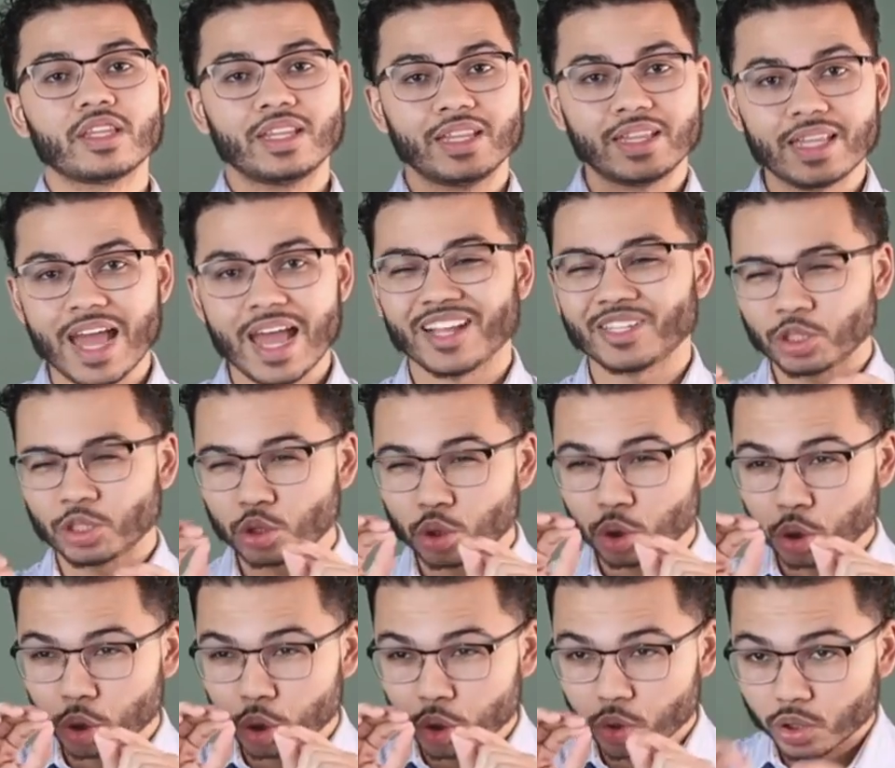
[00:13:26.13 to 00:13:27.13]
That's
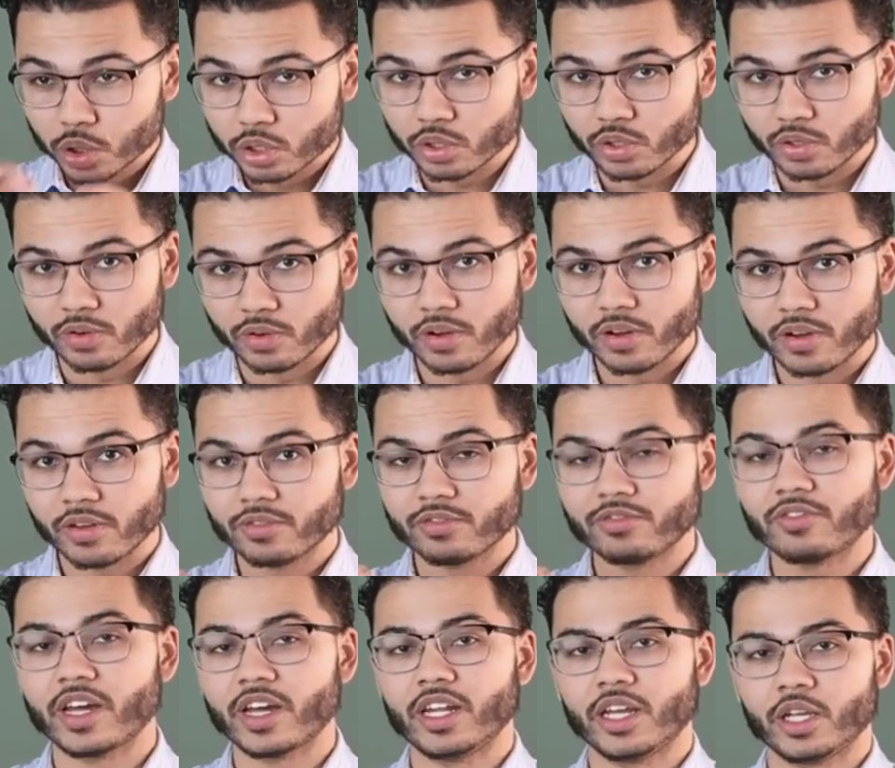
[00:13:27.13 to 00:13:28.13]
true
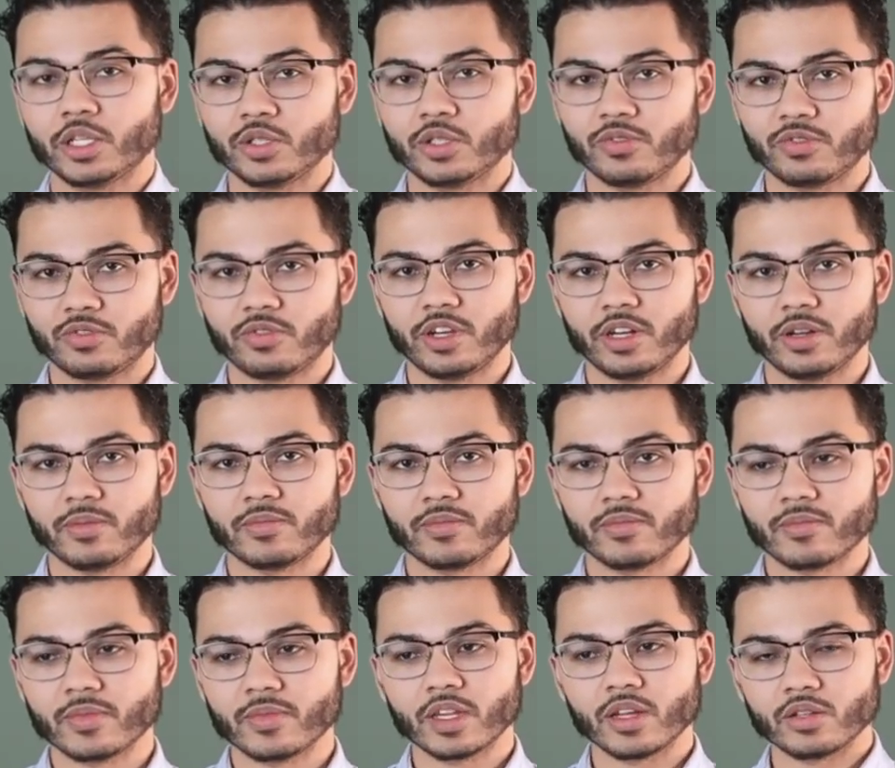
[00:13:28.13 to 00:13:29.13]
financial freedom.
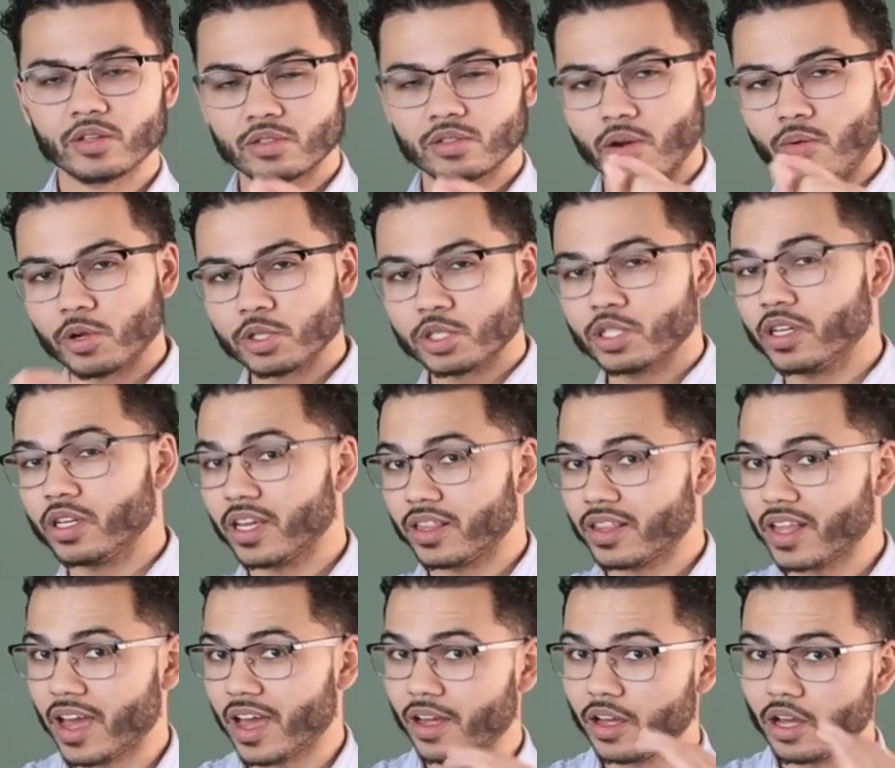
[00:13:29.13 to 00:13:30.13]
So I want you to get
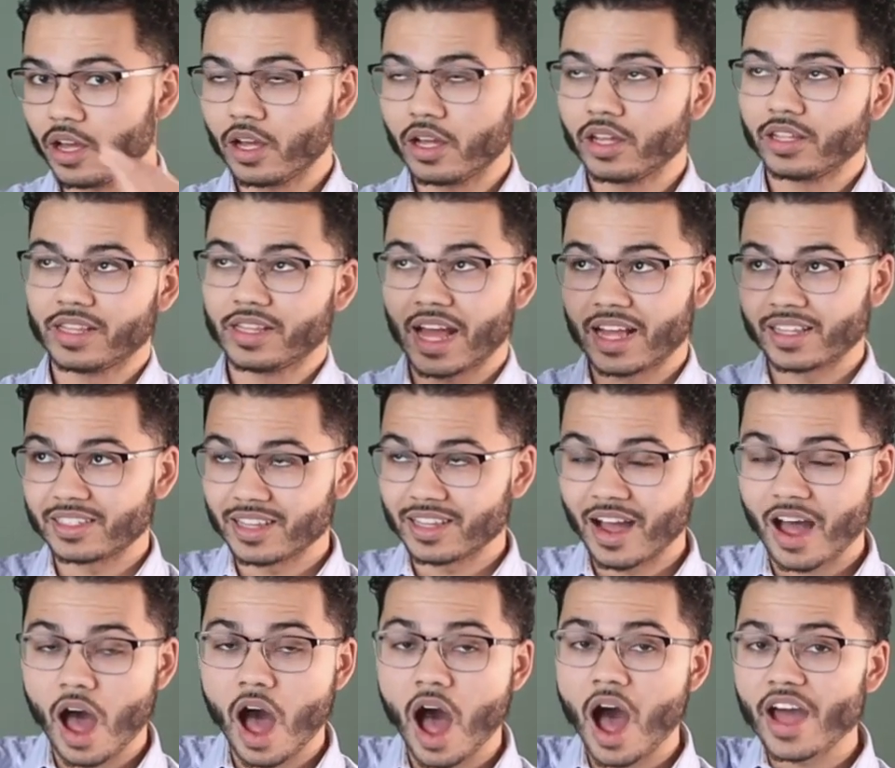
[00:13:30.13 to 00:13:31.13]
that. That's a
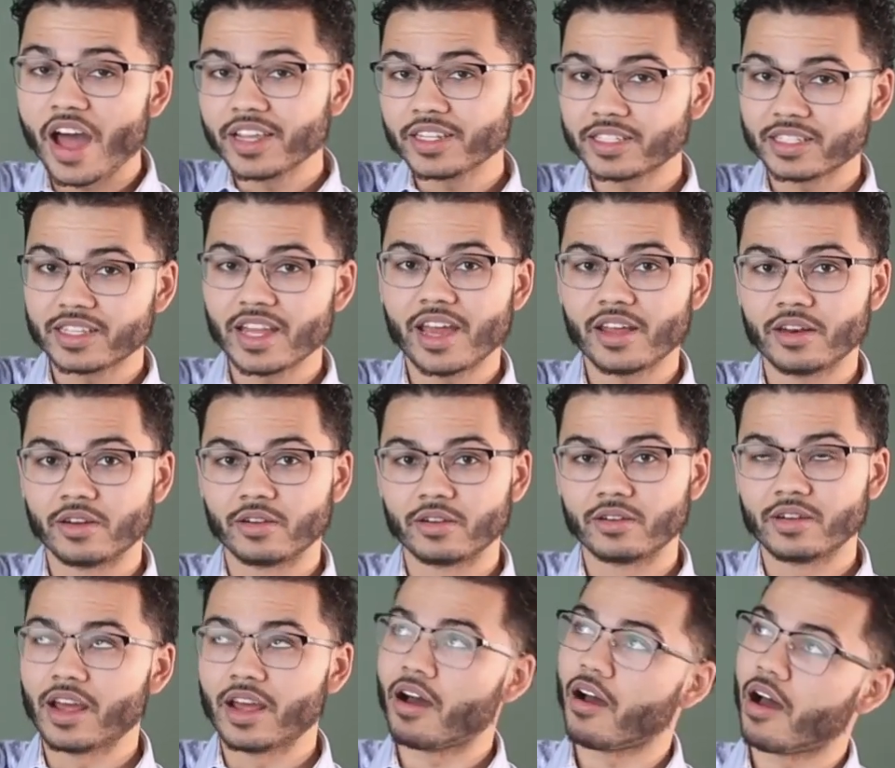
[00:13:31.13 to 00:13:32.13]
high standard.
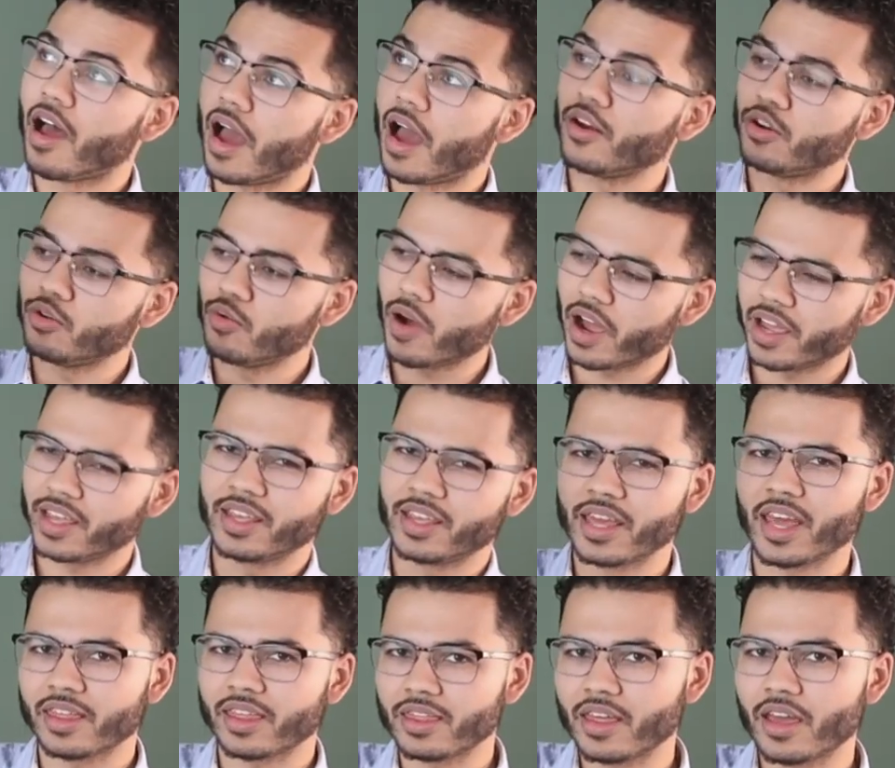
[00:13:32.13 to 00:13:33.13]
Now, how do I
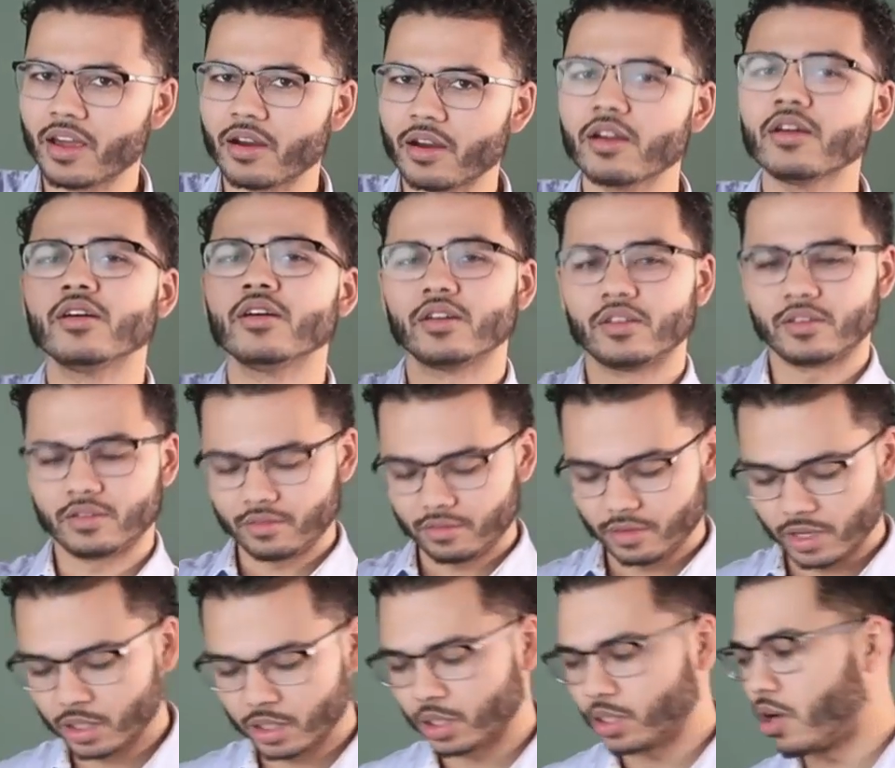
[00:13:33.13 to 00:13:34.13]
get there?
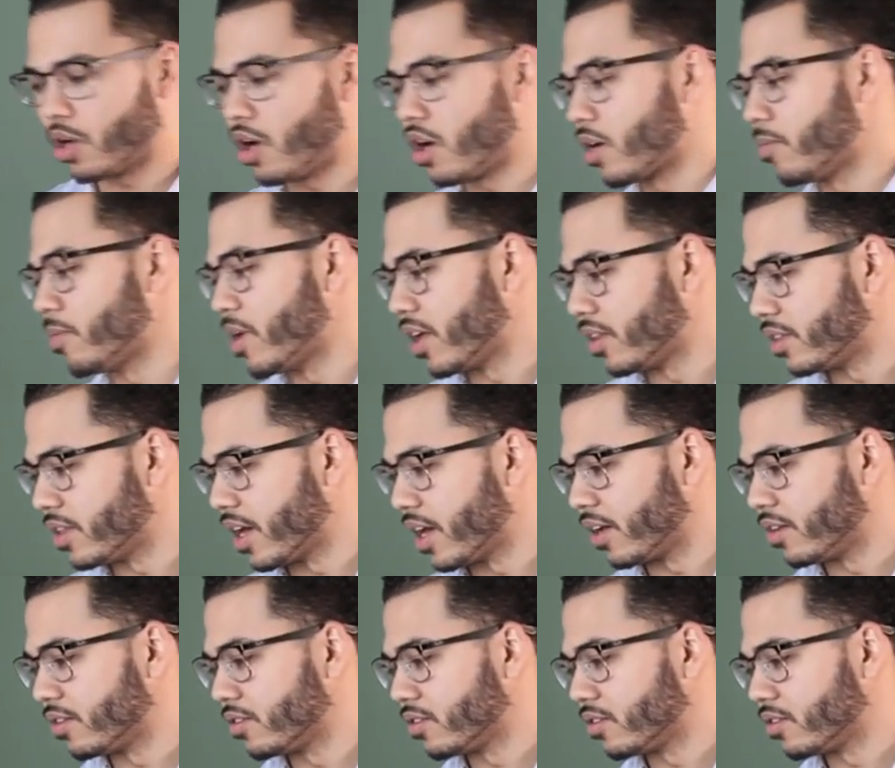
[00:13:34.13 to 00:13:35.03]
Let's talk about that.